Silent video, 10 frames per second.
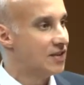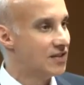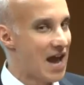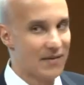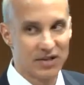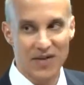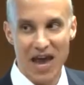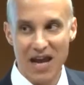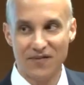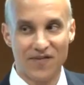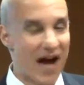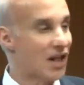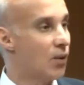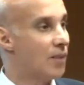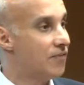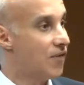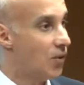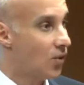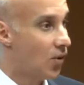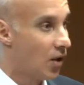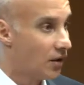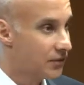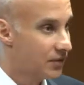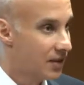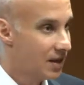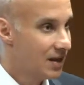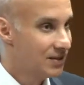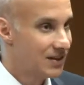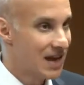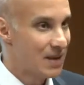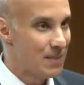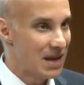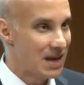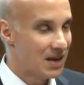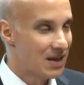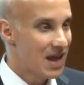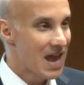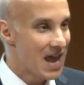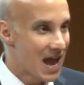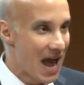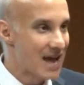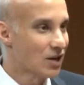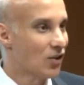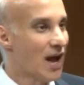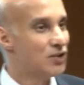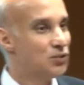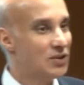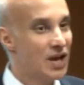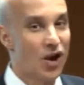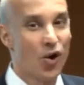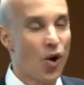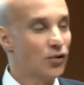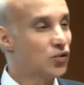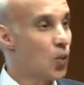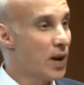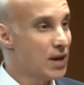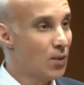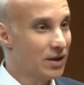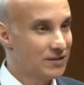an average of 8 follow-up phone calls to get a meeting. I had a client who called 21